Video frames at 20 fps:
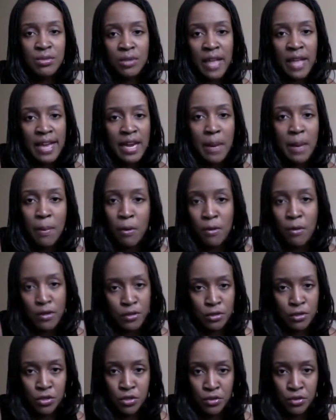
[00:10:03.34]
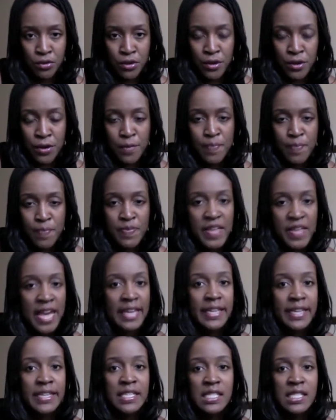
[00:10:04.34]
like a portrait studio. And
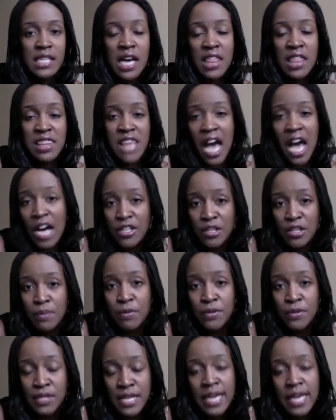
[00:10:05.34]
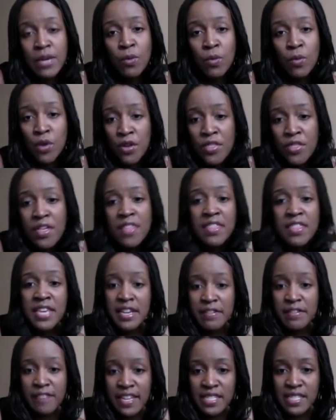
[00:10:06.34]
it is 1,000% worth the
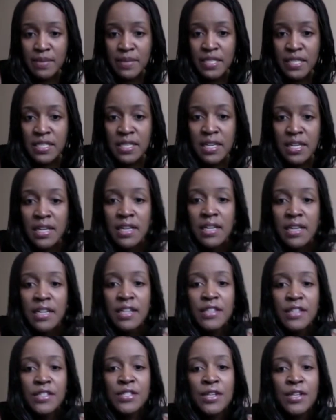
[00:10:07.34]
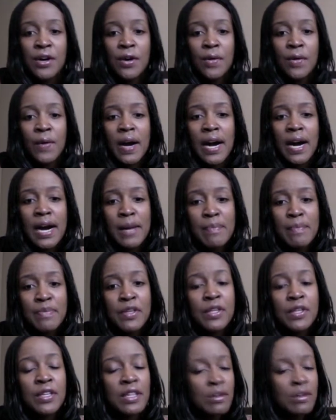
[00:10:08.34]
investment. So
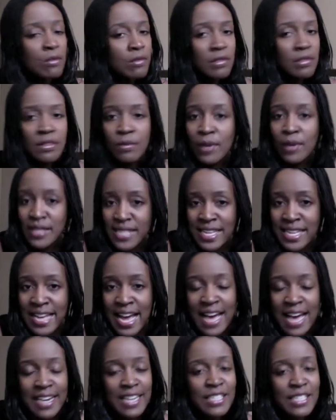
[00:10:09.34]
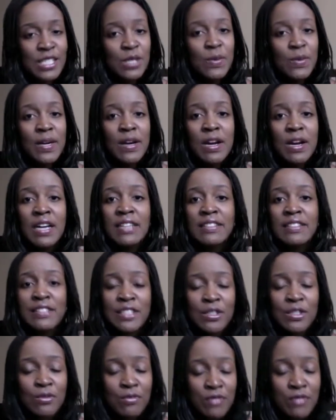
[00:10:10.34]
once again, I just want to
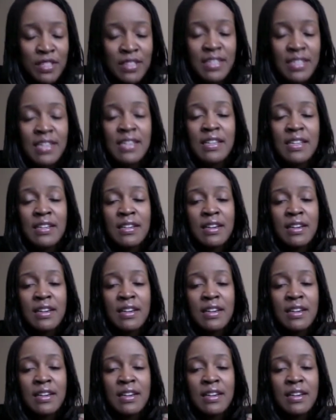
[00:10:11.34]
just really,